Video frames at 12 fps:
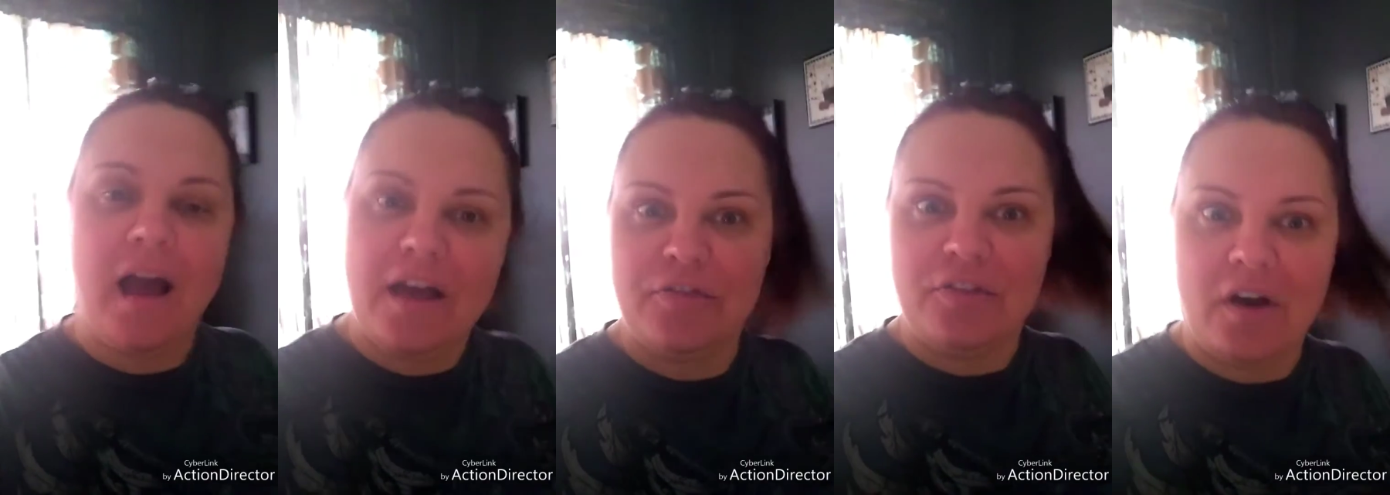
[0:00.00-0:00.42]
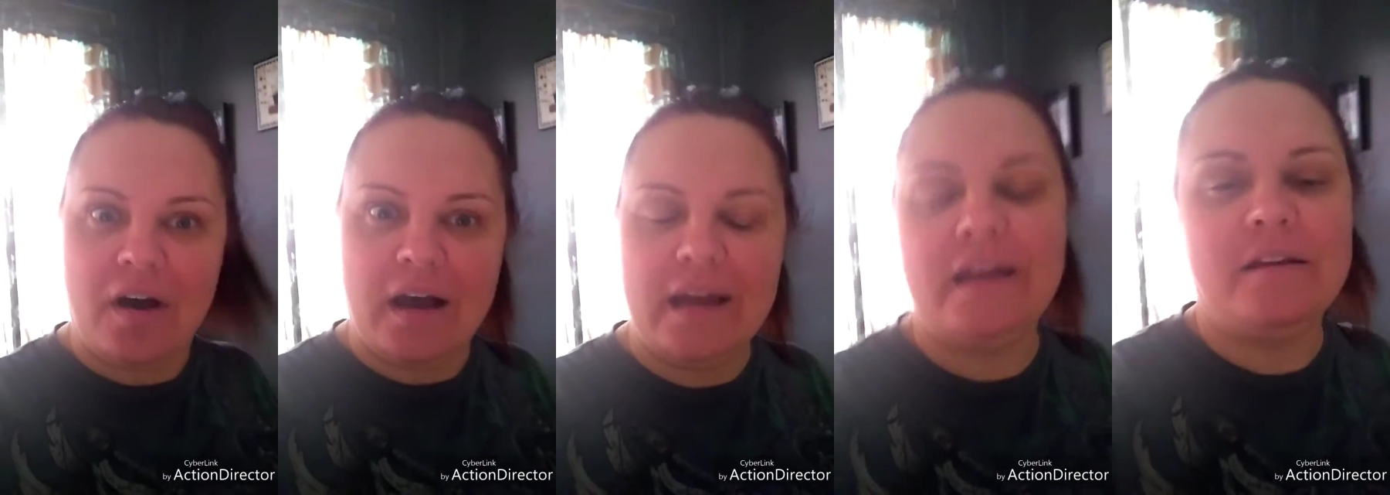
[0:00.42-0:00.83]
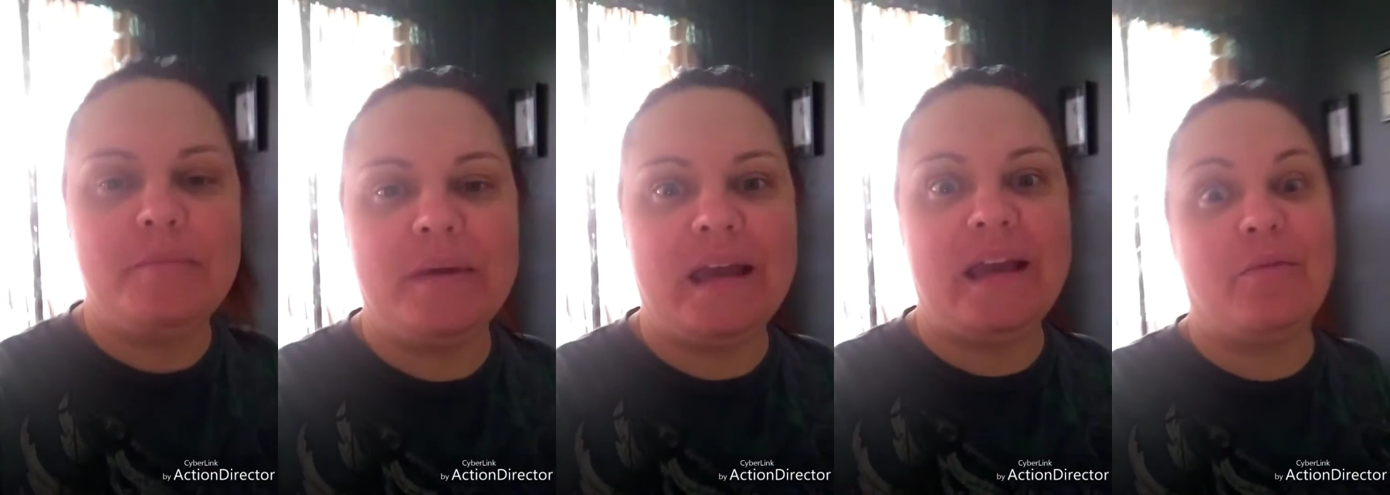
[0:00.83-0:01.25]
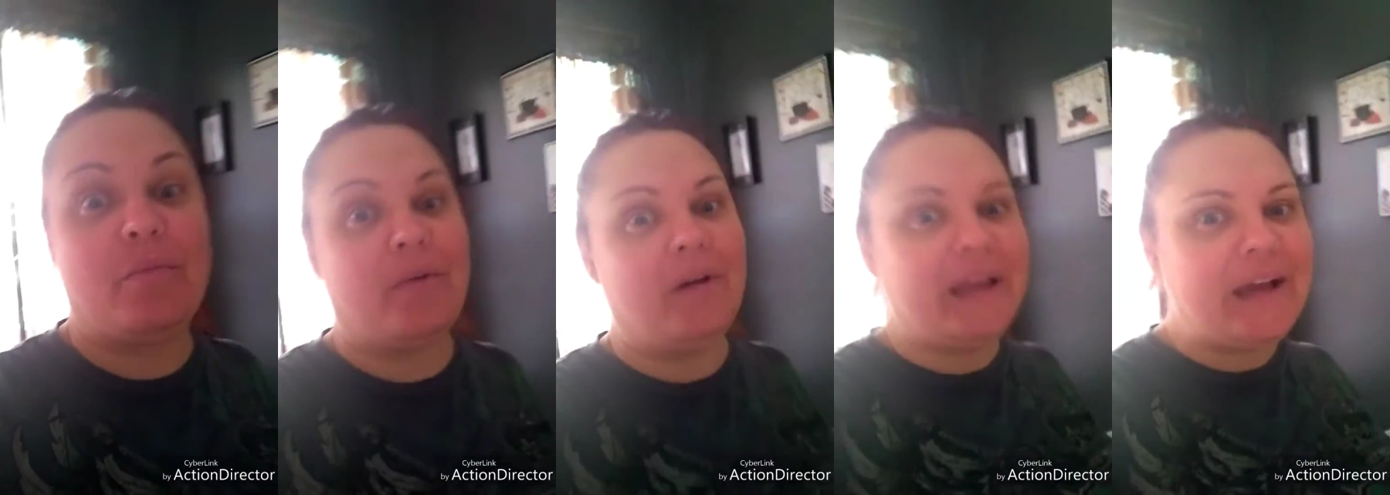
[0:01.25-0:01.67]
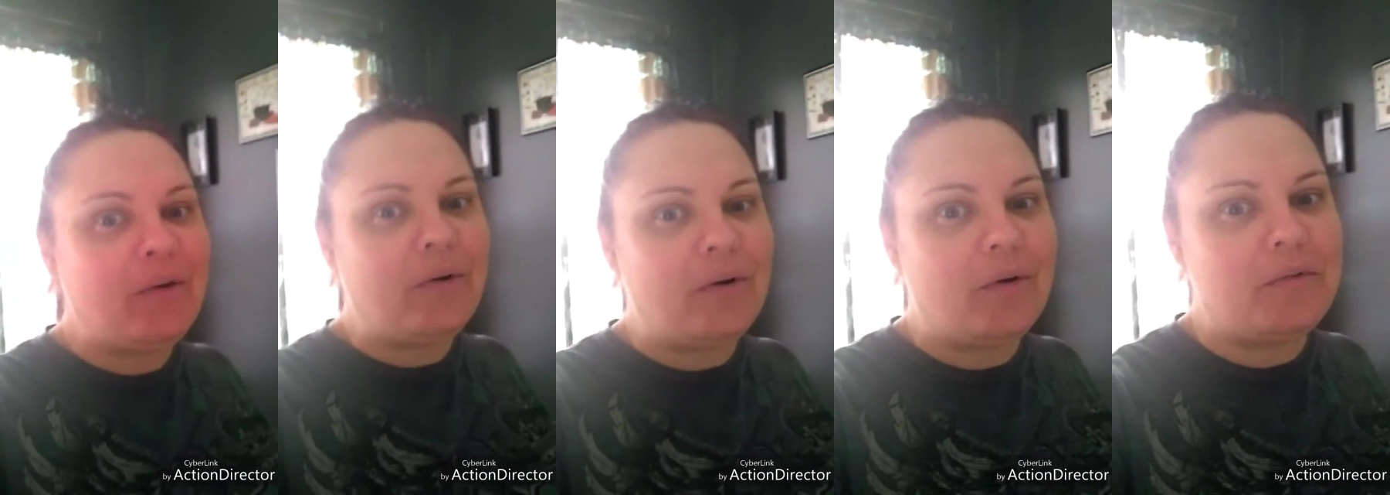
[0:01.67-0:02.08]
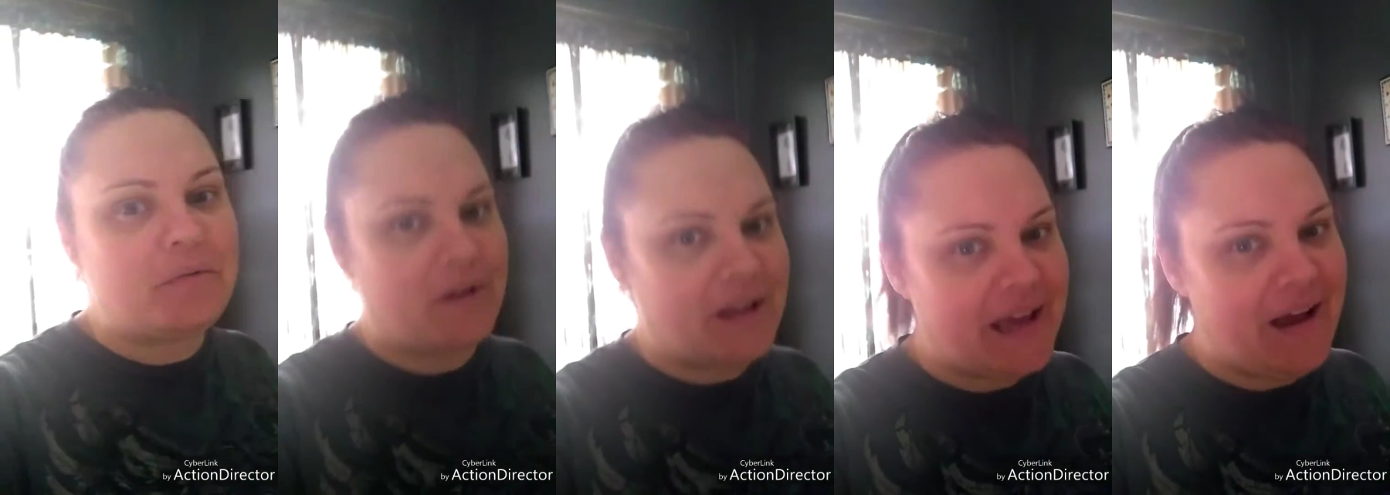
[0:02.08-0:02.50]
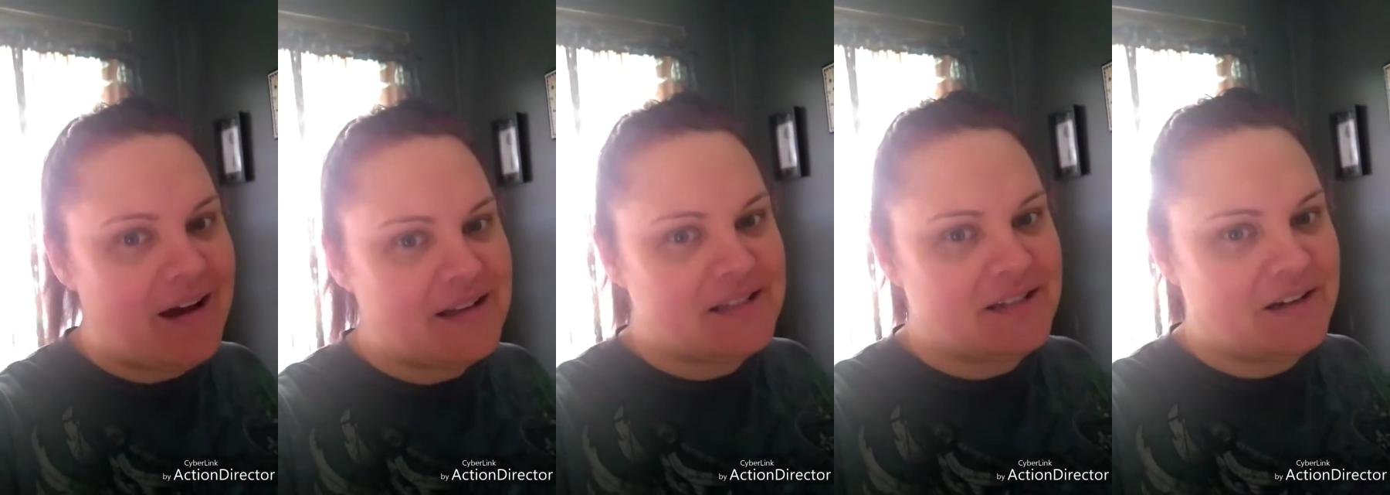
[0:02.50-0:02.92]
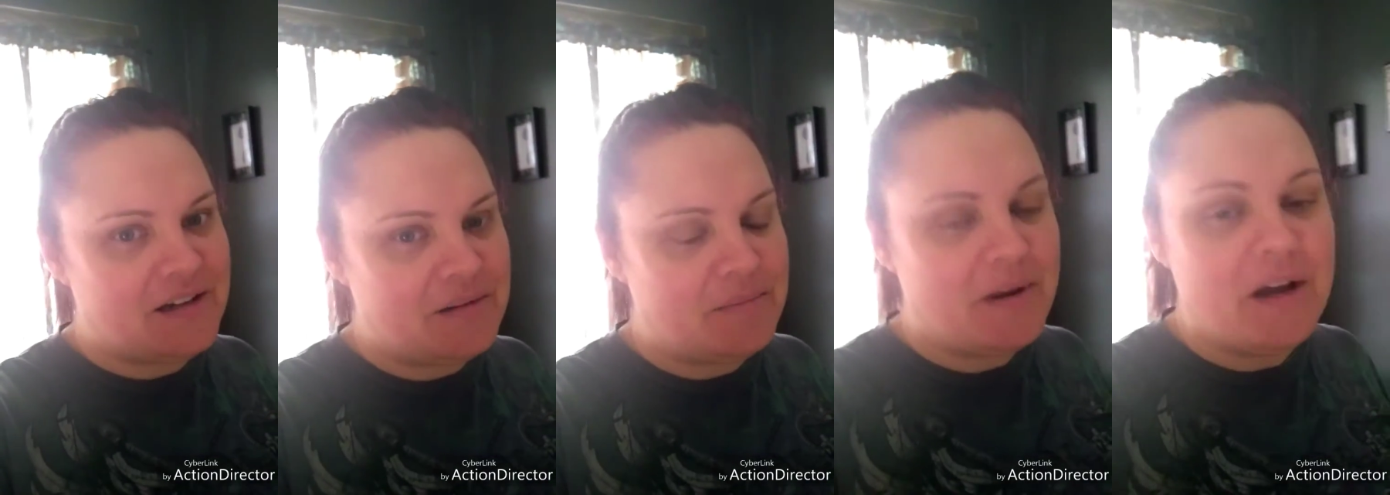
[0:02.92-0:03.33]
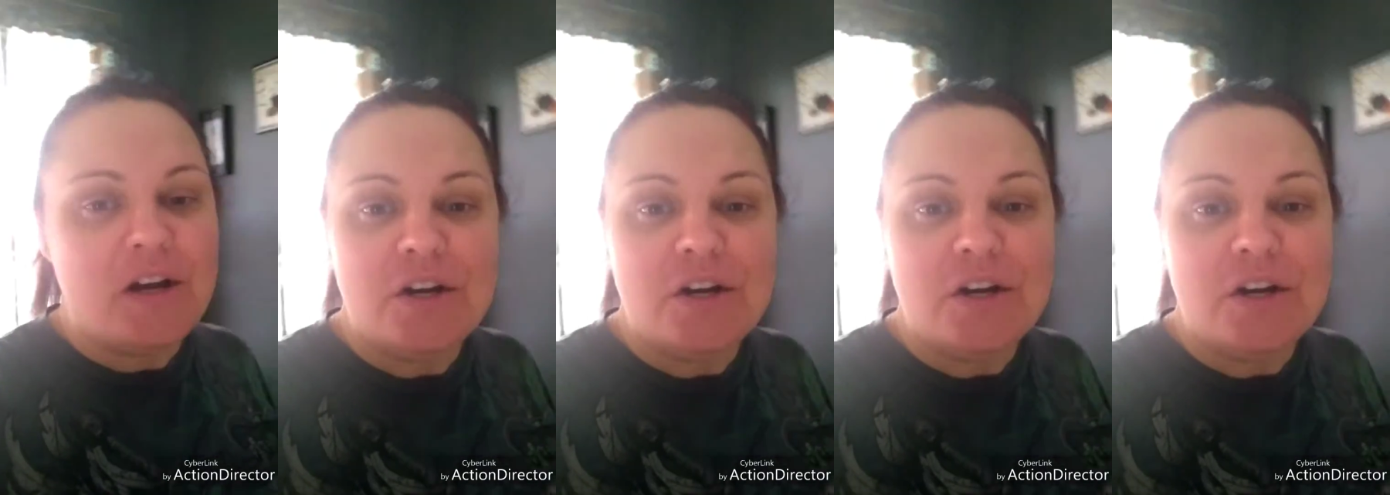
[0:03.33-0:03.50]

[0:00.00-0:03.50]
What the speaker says: I thought it'd be really cool and really awesome